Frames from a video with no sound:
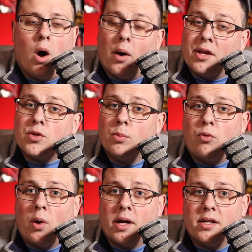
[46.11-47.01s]
All right, so
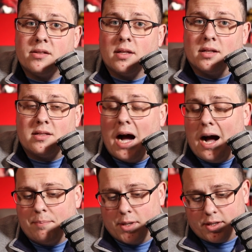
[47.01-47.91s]
before I get into the
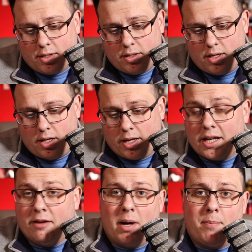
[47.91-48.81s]
topic uh,
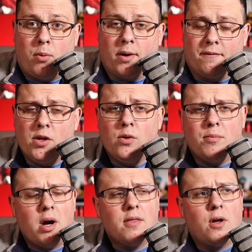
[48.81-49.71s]
and give my point of view
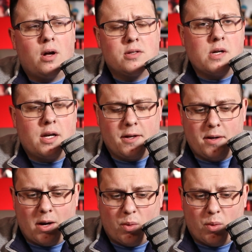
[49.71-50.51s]
and my thoughts on it,